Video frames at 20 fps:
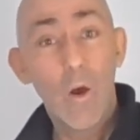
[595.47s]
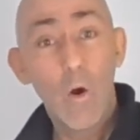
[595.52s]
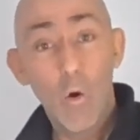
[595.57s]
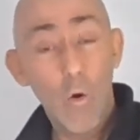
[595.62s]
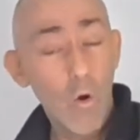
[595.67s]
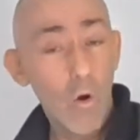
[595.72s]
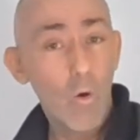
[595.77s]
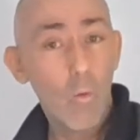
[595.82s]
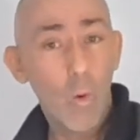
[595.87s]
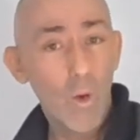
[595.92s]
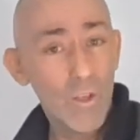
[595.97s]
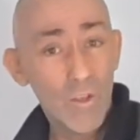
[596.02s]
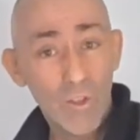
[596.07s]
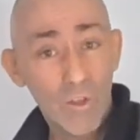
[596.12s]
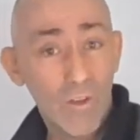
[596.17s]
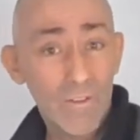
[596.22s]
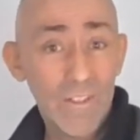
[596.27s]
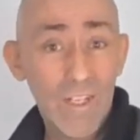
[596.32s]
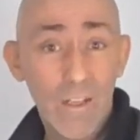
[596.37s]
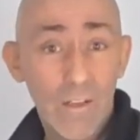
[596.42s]
or what you
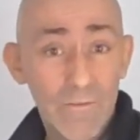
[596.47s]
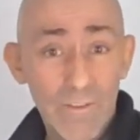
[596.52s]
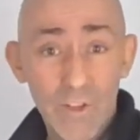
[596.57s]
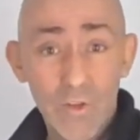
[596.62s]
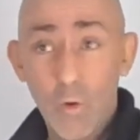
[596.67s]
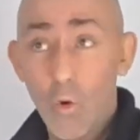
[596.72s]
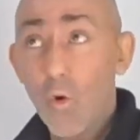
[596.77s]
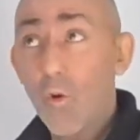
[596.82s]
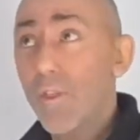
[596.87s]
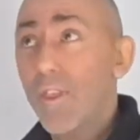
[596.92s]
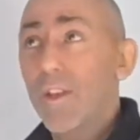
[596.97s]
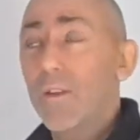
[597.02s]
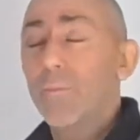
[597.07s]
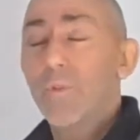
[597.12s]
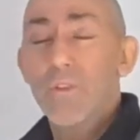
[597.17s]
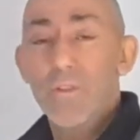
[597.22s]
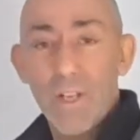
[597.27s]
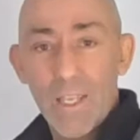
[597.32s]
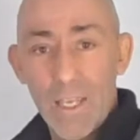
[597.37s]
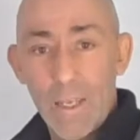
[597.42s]
saw on television, or the
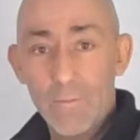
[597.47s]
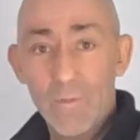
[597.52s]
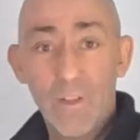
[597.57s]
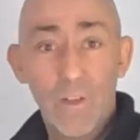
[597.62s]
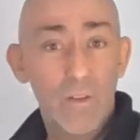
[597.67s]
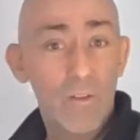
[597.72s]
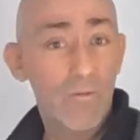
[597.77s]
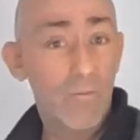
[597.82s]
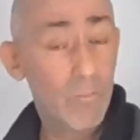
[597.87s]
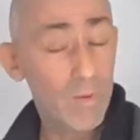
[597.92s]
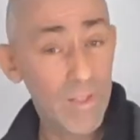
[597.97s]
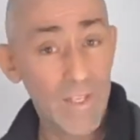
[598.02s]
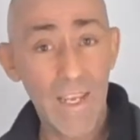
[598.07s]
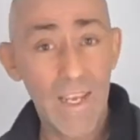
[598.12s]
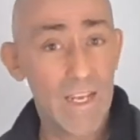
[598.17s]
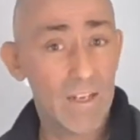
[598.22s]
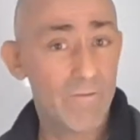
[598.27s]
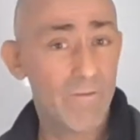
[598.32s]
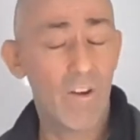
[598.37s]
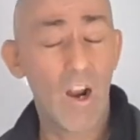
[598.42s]
computer games that you've
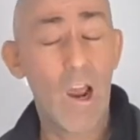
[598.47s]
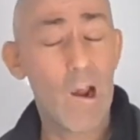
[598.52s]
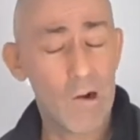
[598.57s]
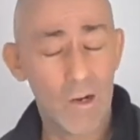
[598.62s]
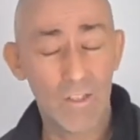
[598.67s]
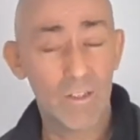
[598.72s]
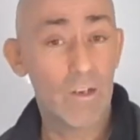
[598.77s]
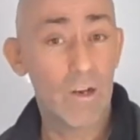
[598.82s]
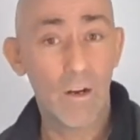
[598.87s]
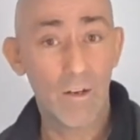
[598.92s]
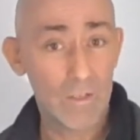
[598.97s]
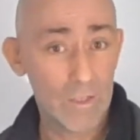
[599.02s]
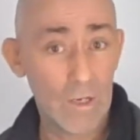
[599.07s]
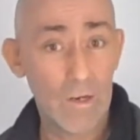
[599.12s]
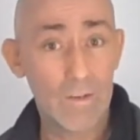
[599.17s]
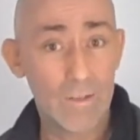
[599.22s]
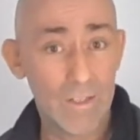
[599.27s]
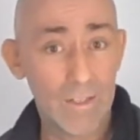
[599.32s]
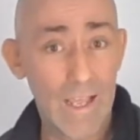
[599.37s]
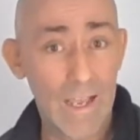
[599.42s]
played for hours and hours and
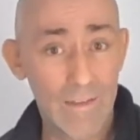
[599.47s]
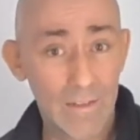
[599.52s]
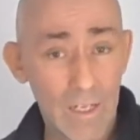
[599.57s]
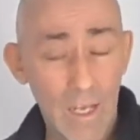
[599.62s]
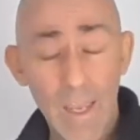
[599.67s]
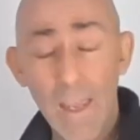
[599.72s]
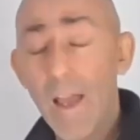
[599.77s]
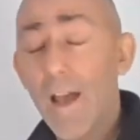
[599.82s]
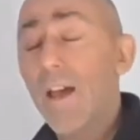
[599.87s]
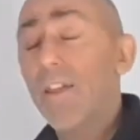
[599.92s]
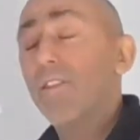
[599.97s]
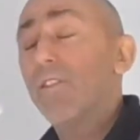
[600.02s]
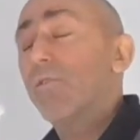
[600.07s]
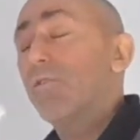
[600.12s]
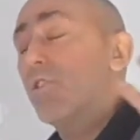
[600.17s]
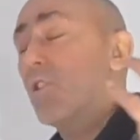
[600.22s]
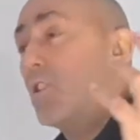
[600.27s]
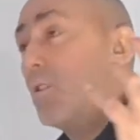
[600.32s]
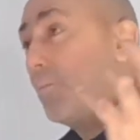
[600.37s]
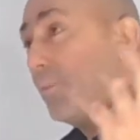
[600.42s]
hours last night, and that
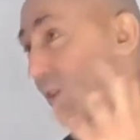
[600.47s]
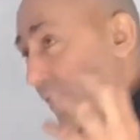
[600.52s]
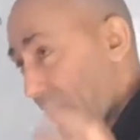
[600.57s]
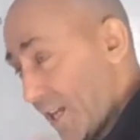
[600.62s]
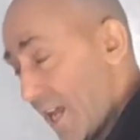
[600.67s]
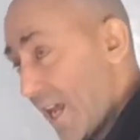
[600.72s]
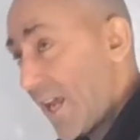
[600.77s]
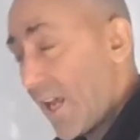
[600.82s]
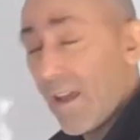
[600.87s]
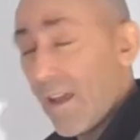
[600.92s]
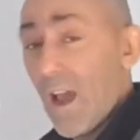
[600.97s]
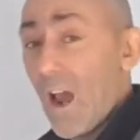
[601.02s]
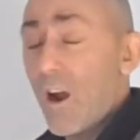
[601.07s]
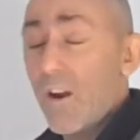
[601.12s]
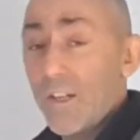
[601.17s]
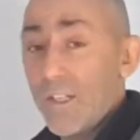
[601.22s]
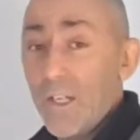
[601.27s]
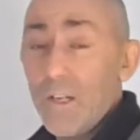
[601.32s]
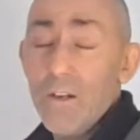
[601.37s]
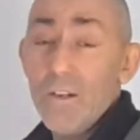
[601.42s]
you're going to play
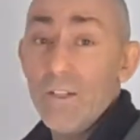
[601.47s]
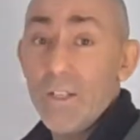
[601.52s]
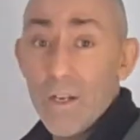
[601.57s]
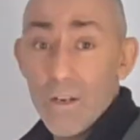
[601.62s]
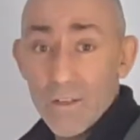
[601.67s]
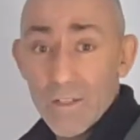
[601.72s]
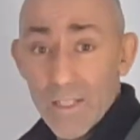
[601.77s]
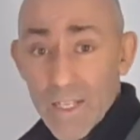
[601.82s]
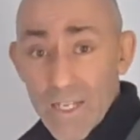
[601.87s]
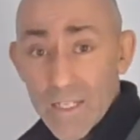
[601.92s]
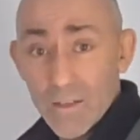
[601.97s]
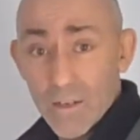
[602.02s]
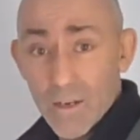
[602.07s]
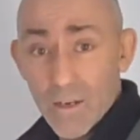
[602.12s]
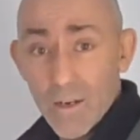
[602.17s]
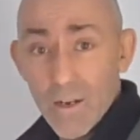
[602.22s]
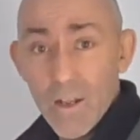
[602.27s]
hours and hours and hours later.